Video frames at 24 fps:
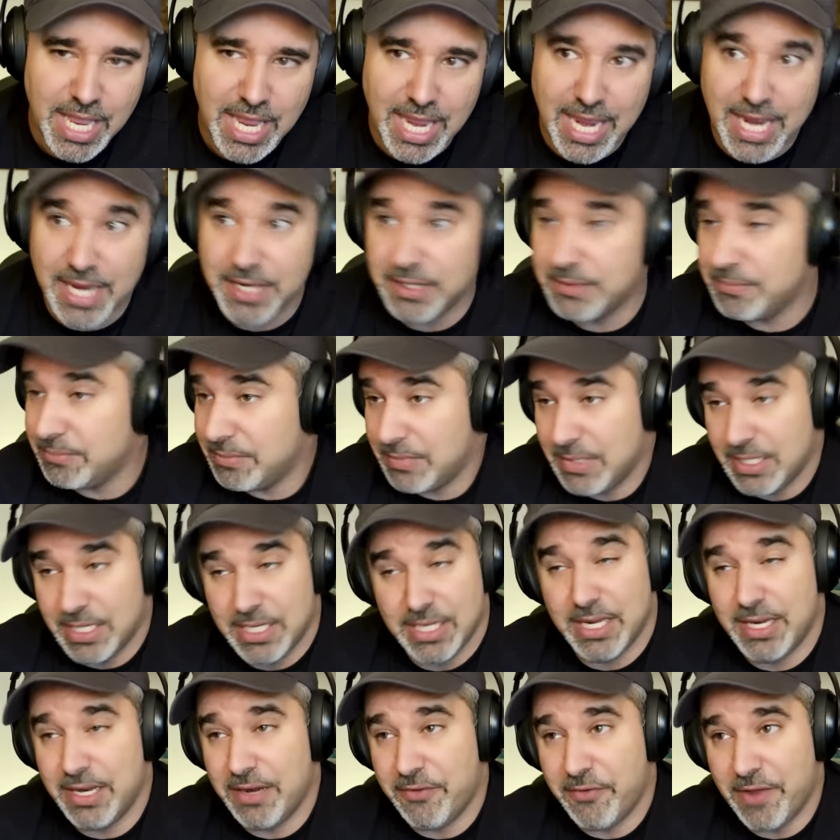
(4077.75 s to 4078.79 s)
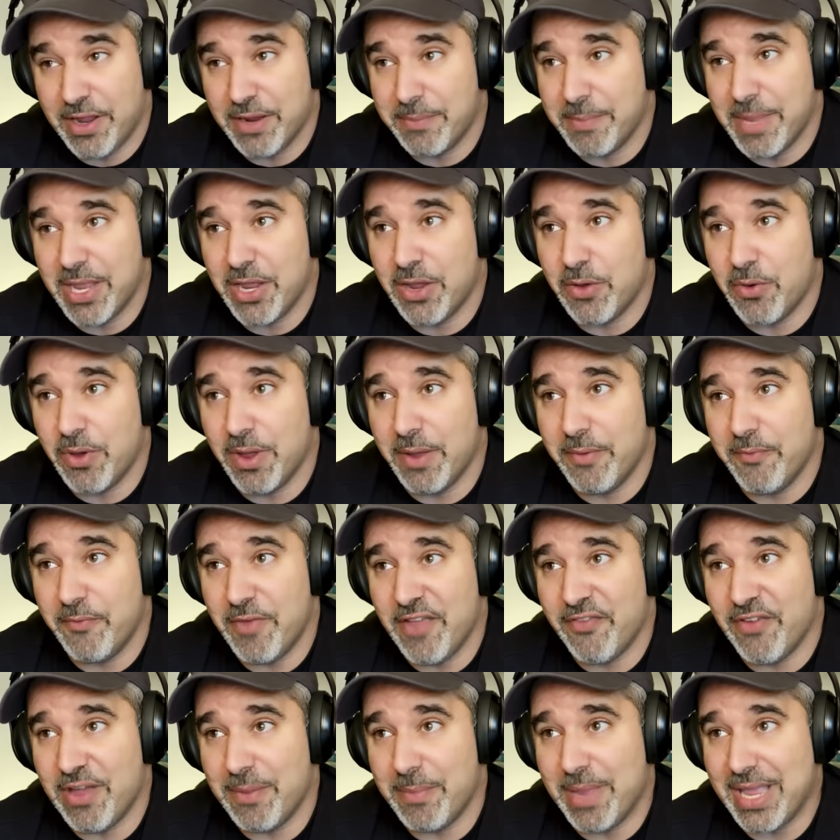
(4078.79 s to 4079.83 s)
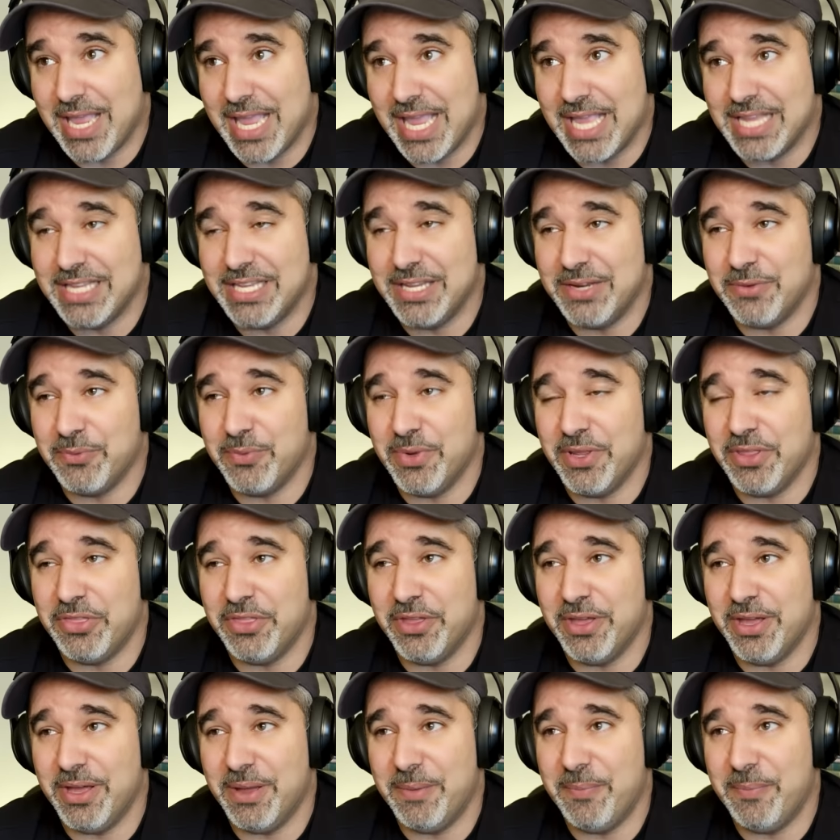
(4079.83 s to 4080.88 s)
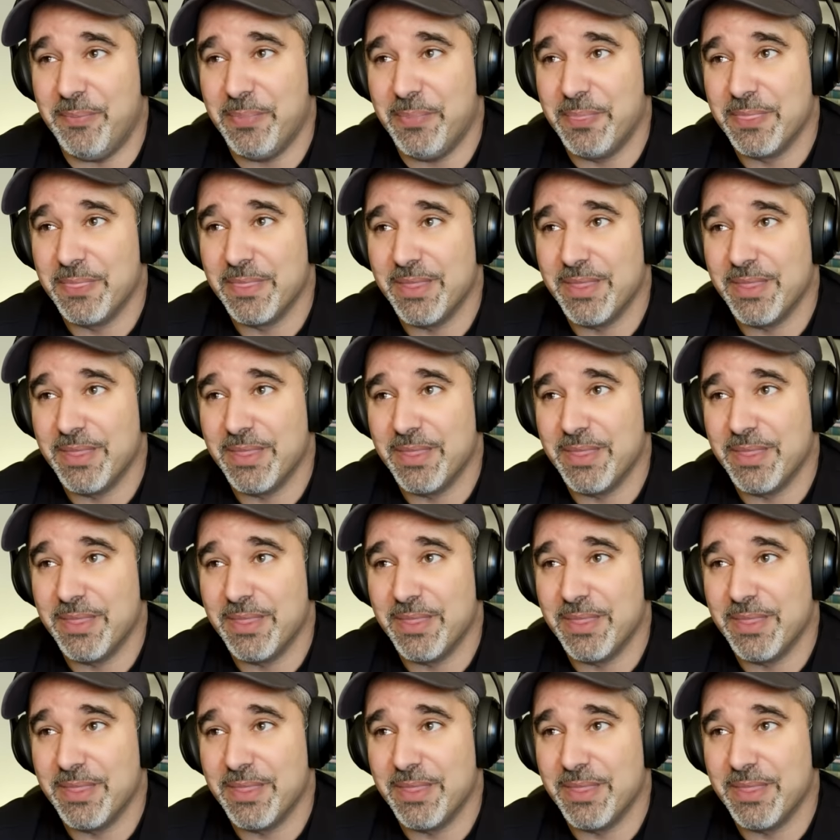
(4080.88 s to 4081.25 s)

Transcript: and and if i make if i may end it with um